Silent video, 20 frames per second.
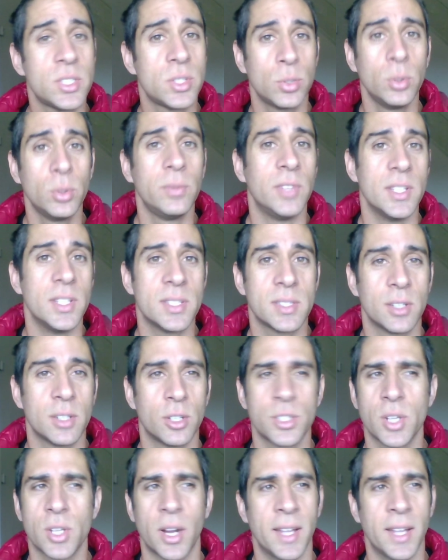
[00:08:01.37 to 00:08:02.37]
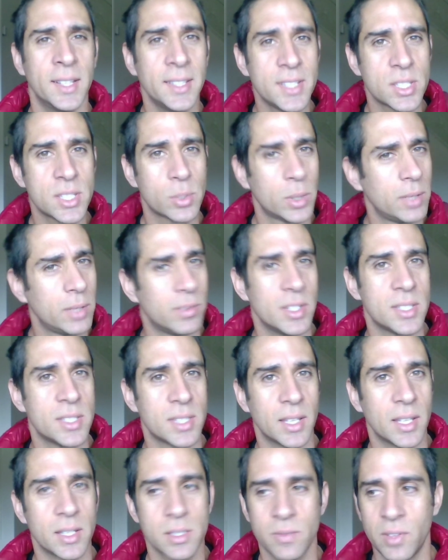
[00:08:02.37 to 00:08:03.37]
at least three of these
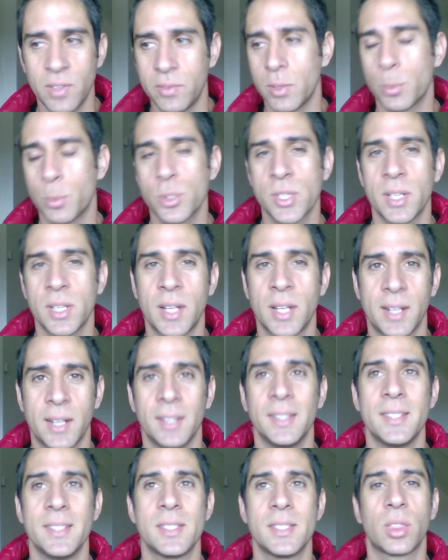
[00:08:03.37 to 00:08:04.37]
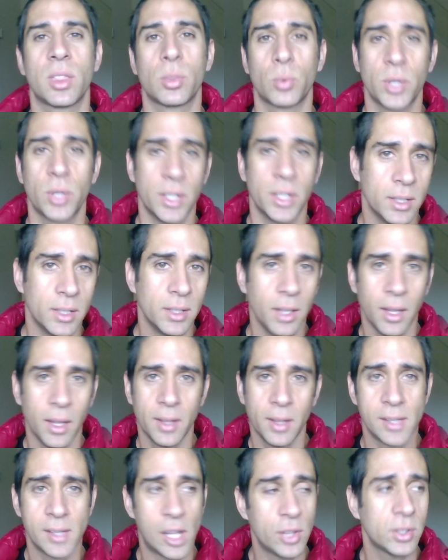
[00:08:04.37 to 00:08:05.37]
things. 50% had at least 3
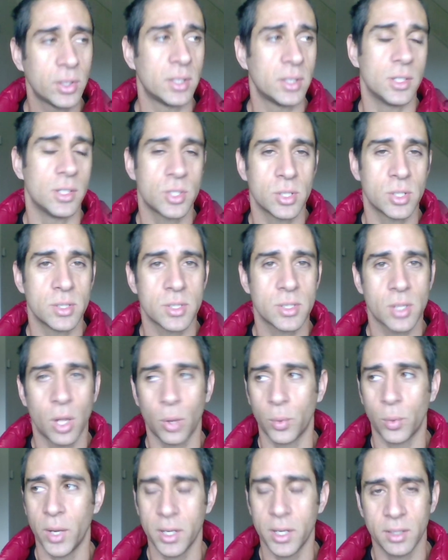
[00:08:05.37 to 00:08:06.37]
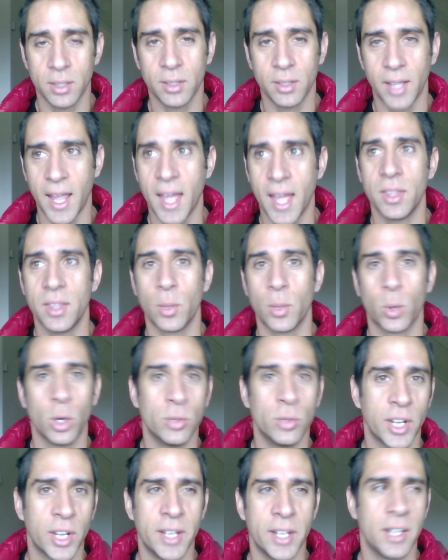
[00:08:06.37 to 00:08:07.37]
health conditions already, and they were
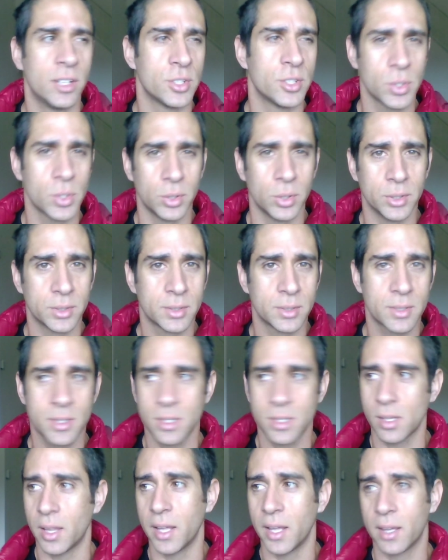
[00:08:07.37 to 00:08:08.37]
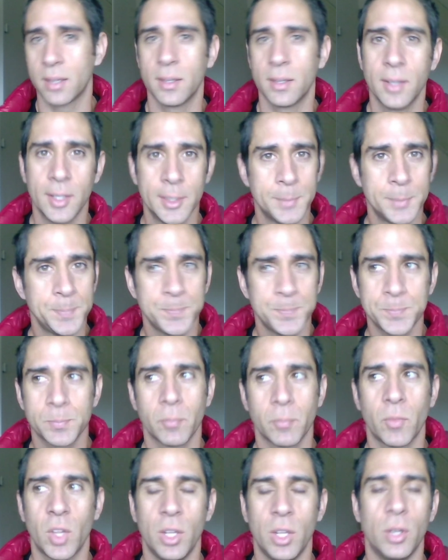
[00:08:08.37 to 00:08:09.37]
over 80 years old. So like,
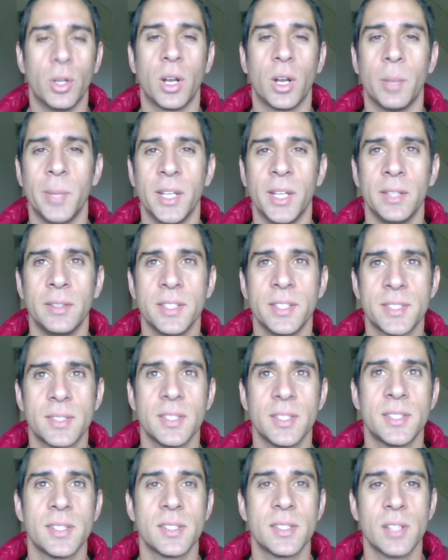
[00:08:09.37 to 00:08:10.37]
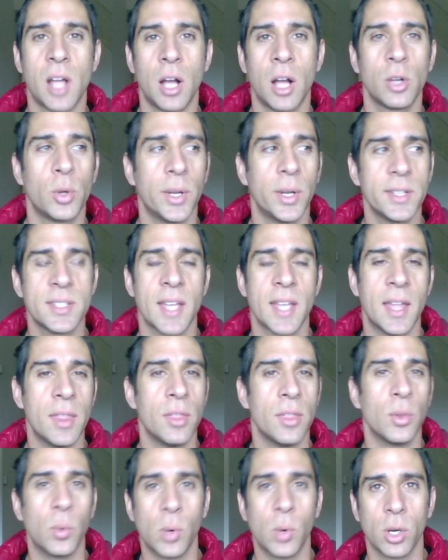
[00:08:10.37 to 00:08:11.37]
you know what I mean? This is not going to end
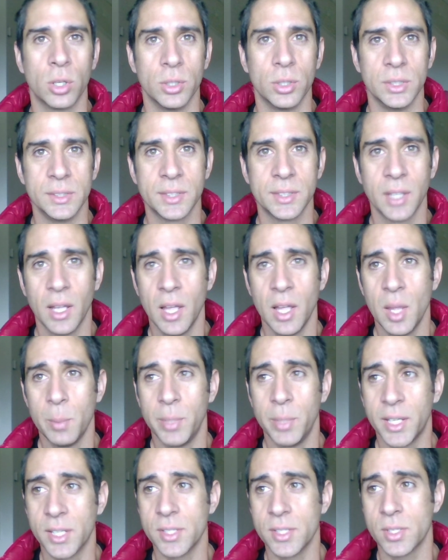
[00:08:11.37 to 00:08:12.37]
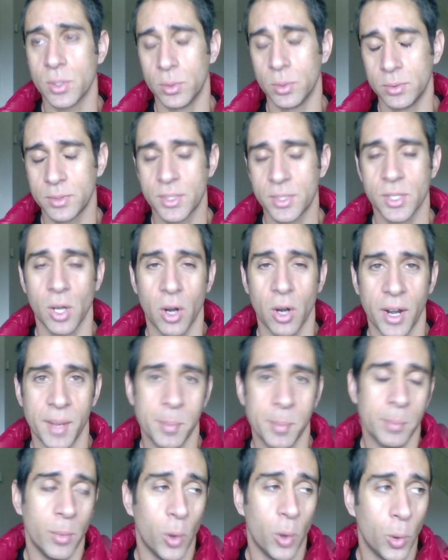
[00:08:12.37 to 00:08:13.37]
the world because,
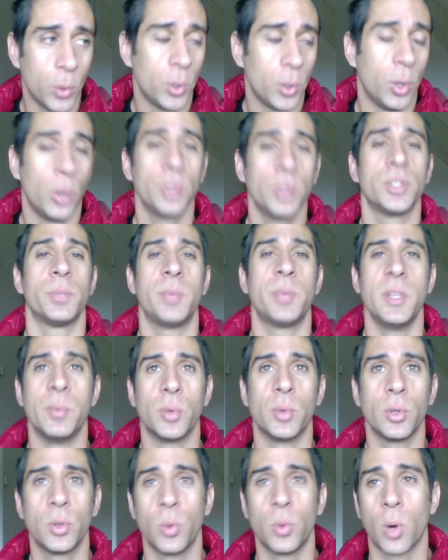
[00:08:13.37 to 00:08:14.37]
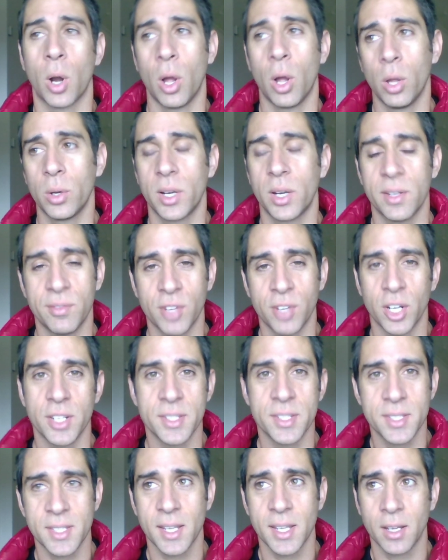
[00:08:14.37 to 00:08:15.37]
sorry, older people who are already very
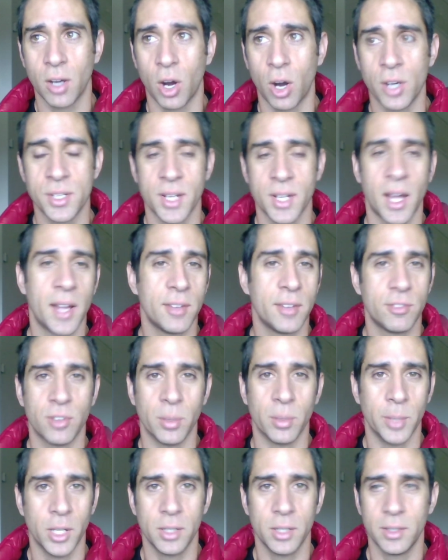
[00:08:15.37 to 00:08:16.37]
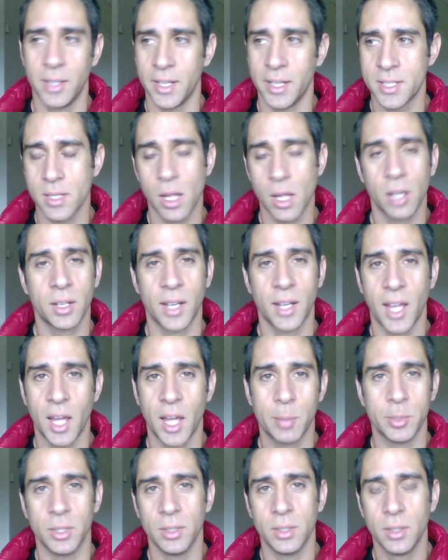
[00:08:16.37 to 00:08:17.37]
sick are dying from it. It's not going to
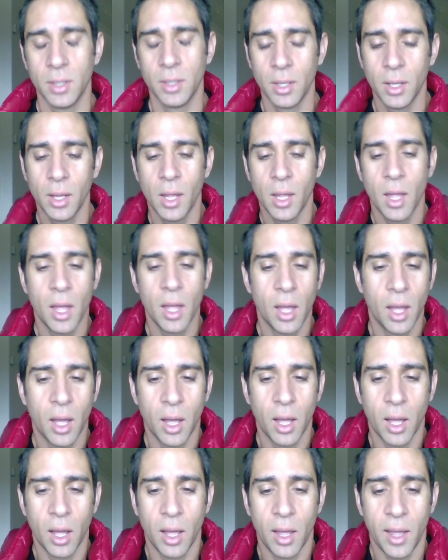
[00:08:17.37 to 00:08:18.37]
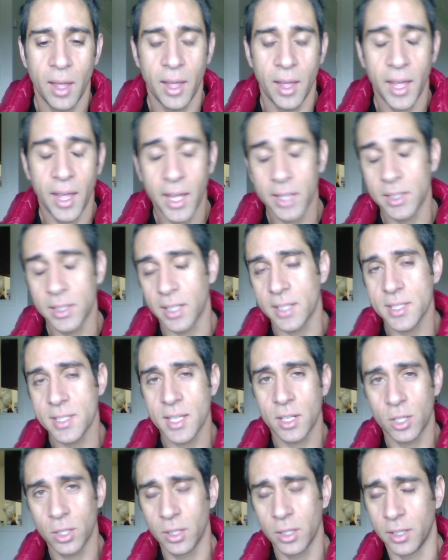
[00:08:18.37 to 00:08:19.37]
happen. And like I
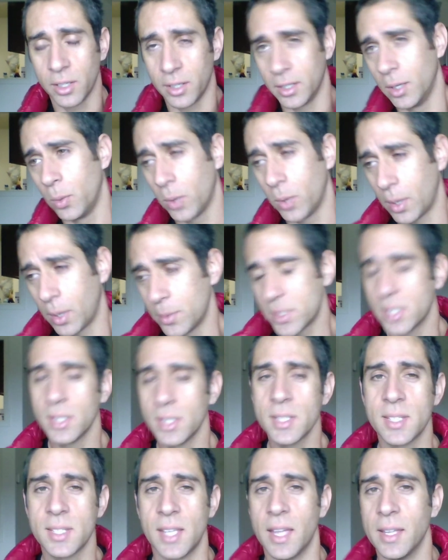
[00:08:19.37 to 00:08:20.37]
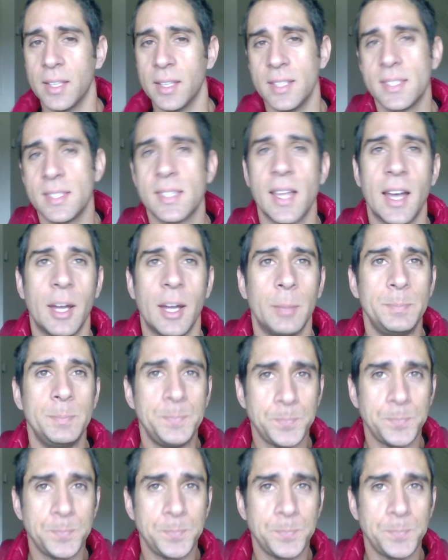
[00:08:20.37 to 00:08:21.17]
said earlier, what I was going to say is that